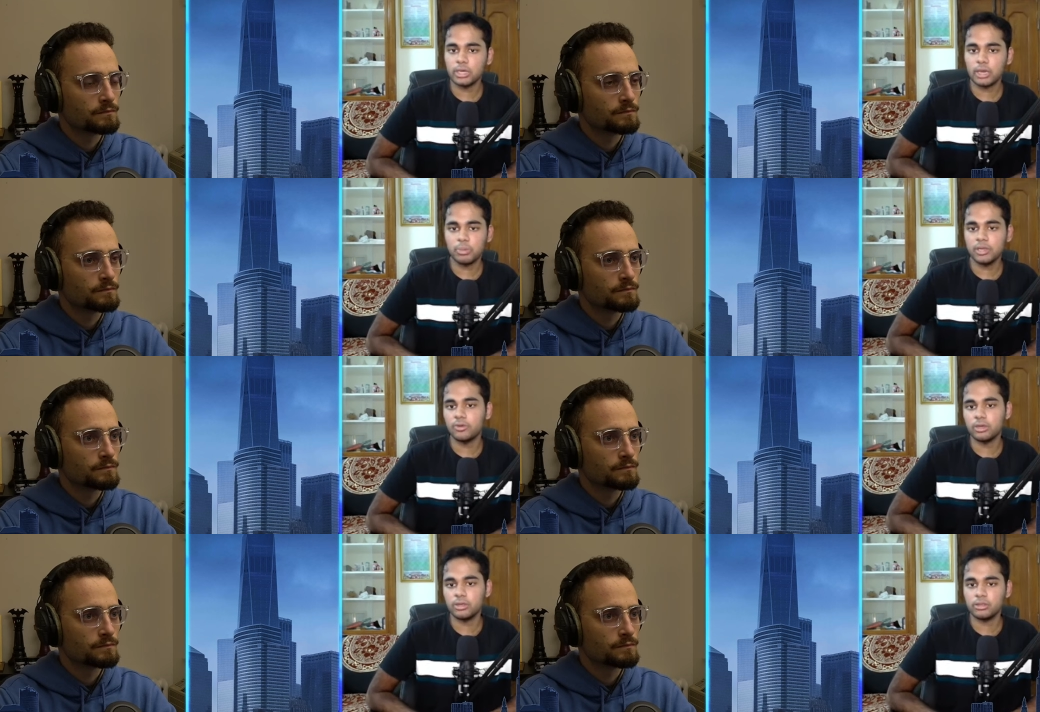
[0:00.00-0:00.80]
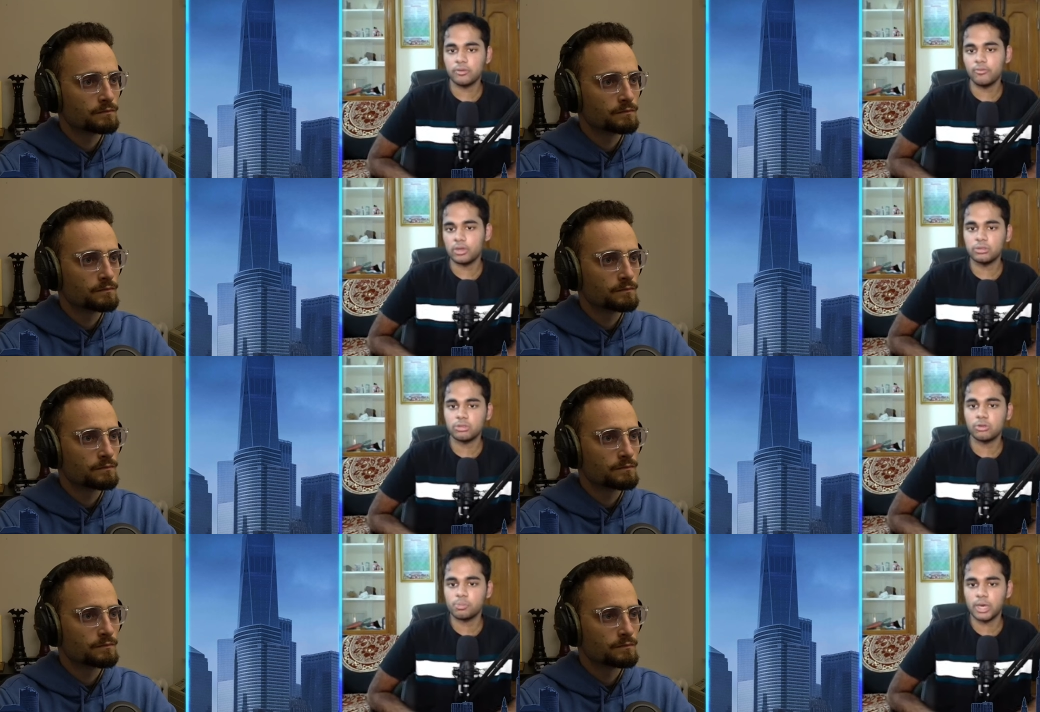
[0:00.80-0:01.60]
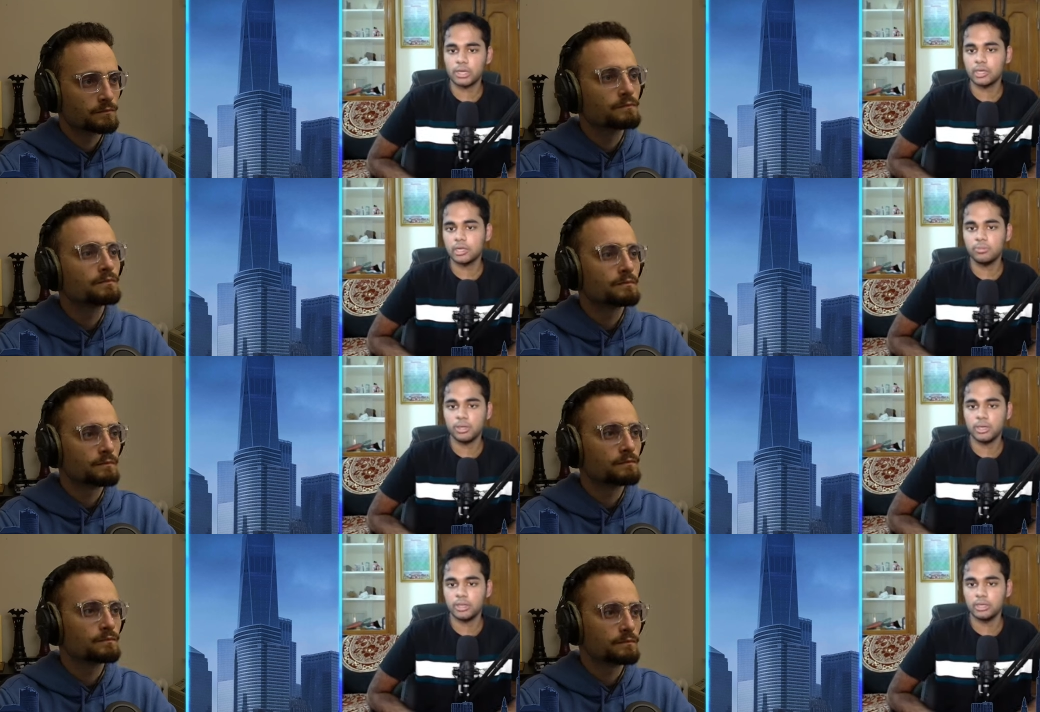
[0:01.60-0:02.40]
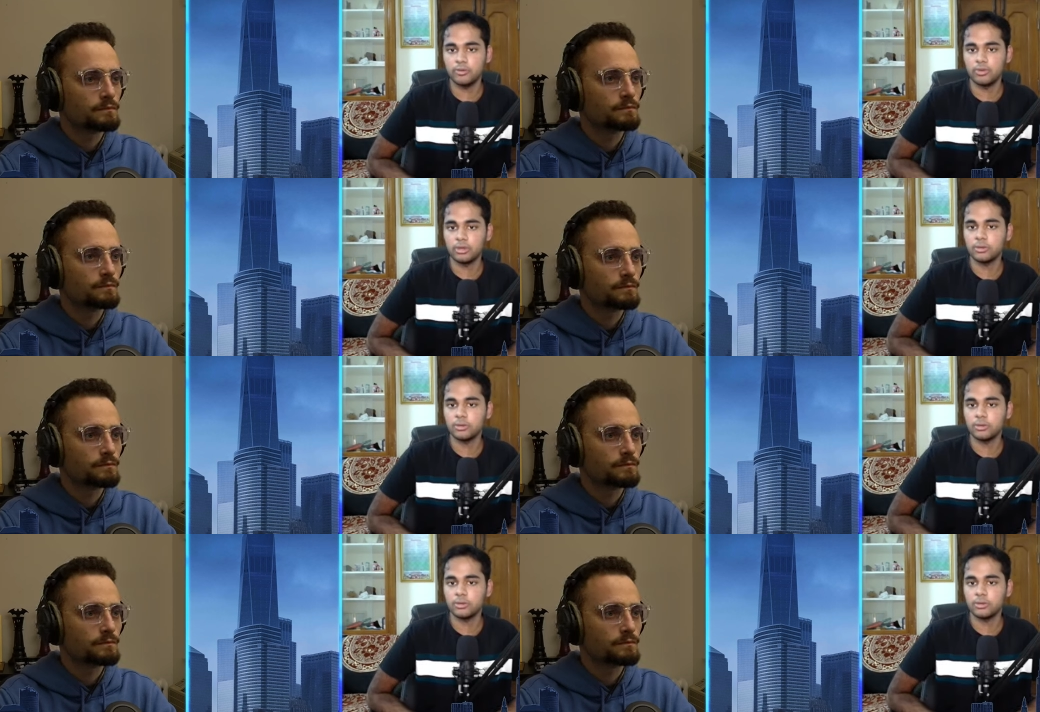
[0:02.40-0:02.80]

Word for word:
Speaker 1: I believe he is a very strong practical player anyway.